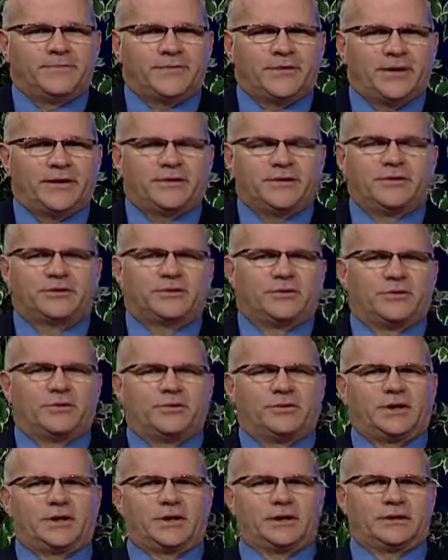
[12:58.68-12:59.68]
And the
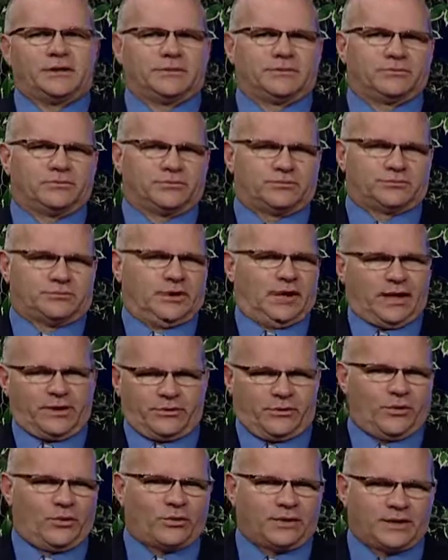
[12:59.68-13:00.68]
attorney, not
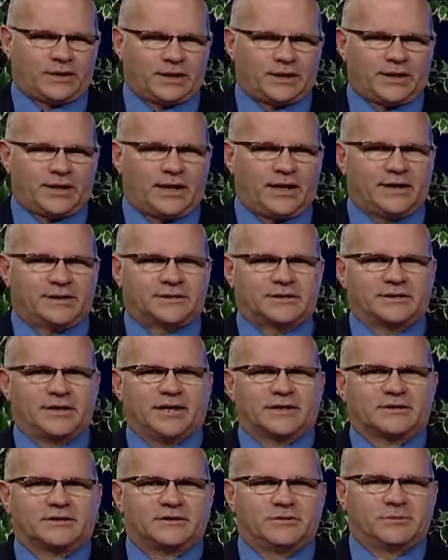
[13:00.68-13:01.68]
knowing the case
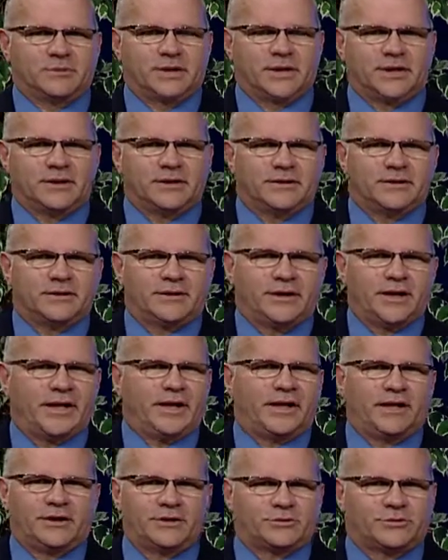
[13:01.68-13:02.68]
next to me, and
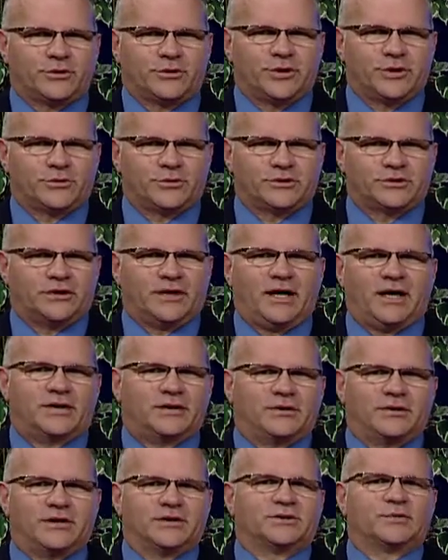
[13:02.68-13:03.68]
any attorney will tell
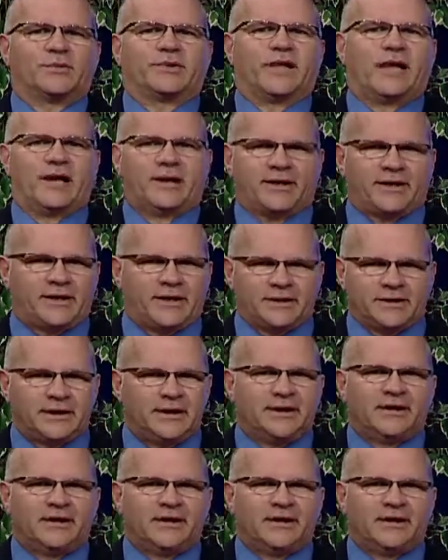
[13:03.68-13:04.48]
you this without any